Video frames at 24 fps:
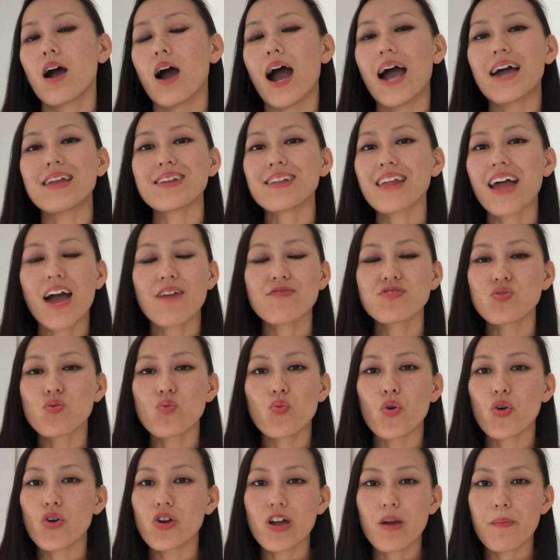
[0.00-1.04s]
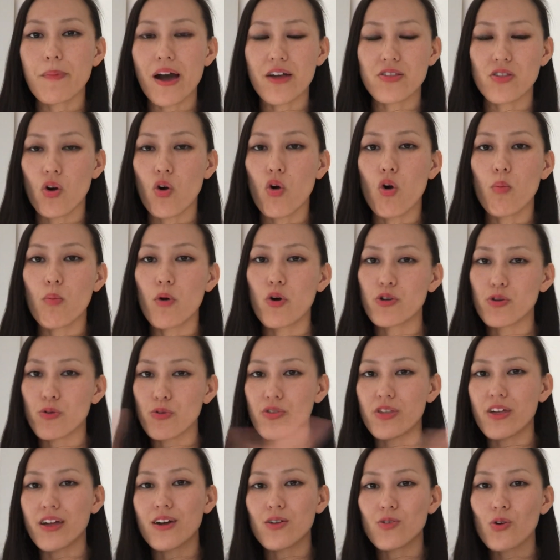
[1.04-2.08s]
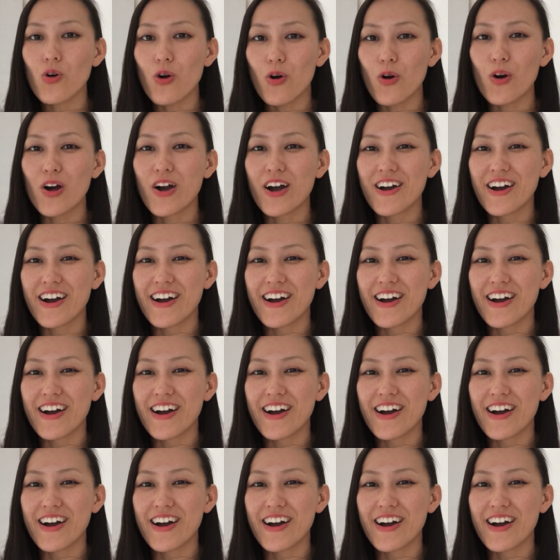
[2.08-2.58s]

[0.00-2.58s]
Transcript: I didn't have to worry about the hormonal thing at all,